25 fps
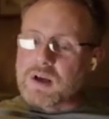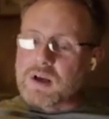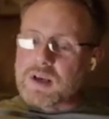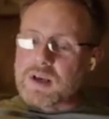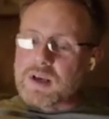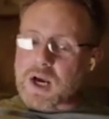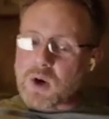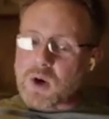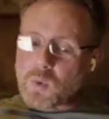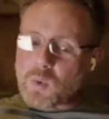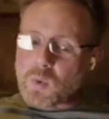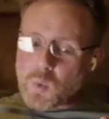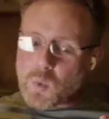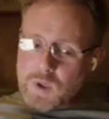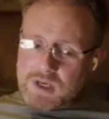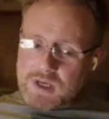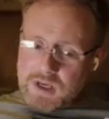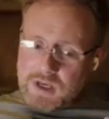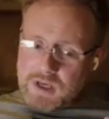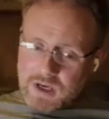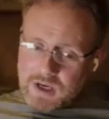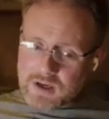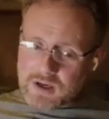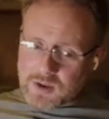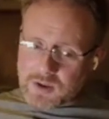Now, we
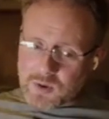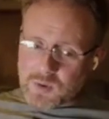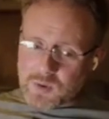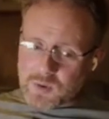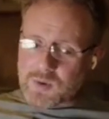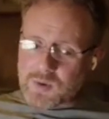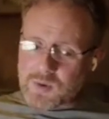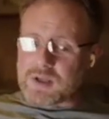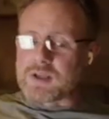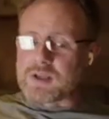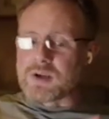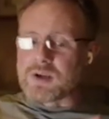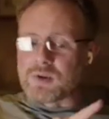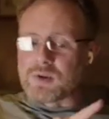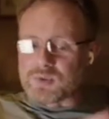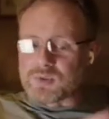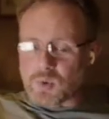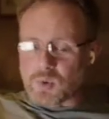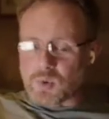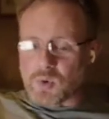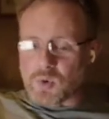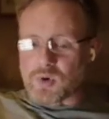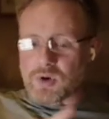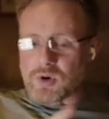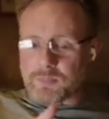know it goes
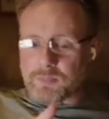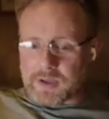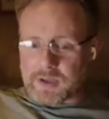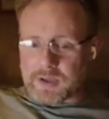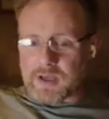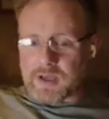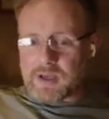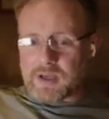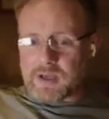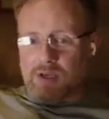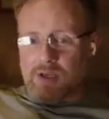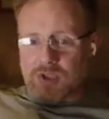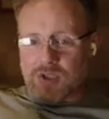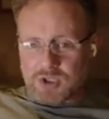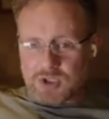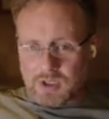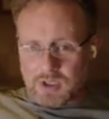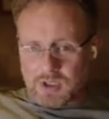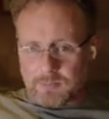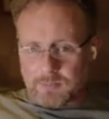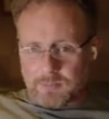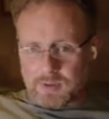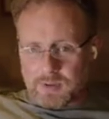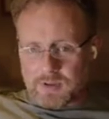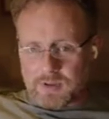order, pay,
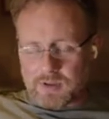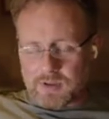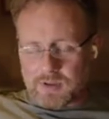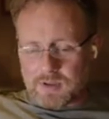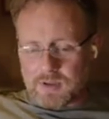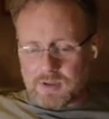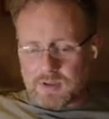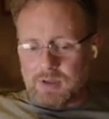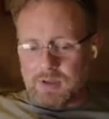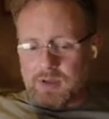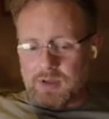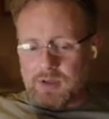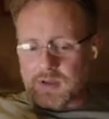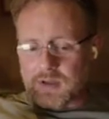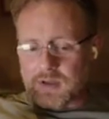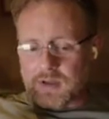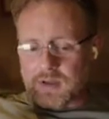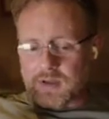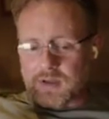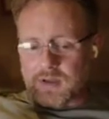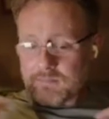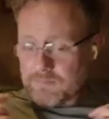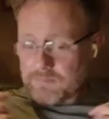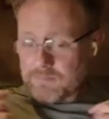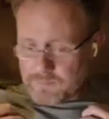ship,
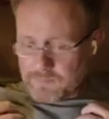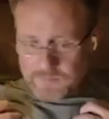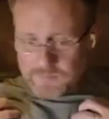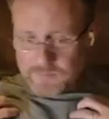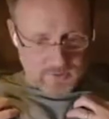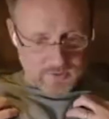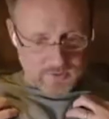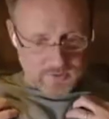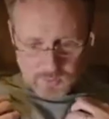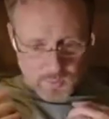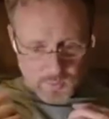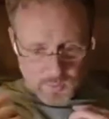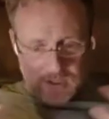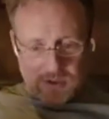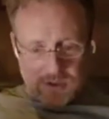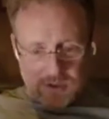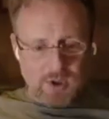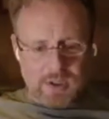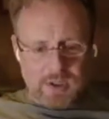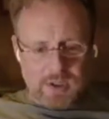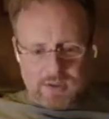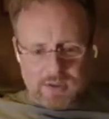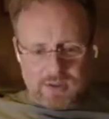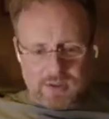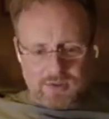because we can
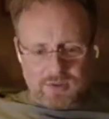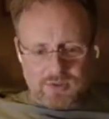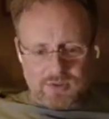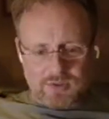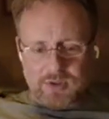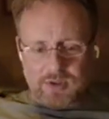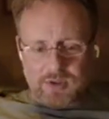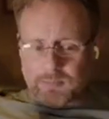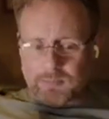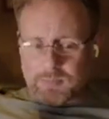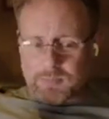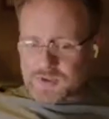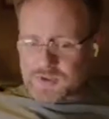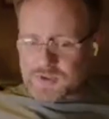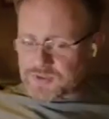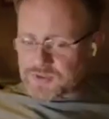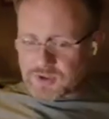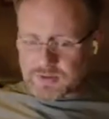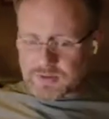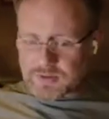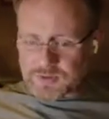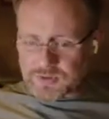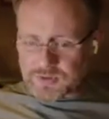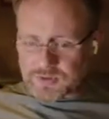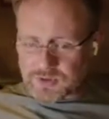look at this, but the
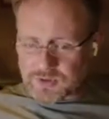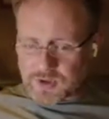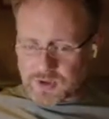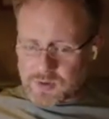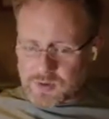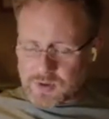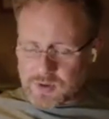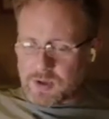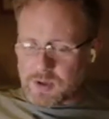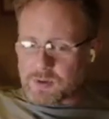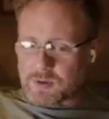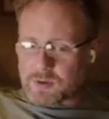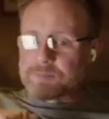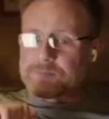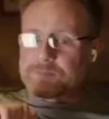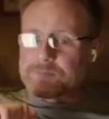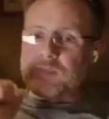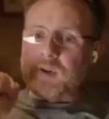services don't know.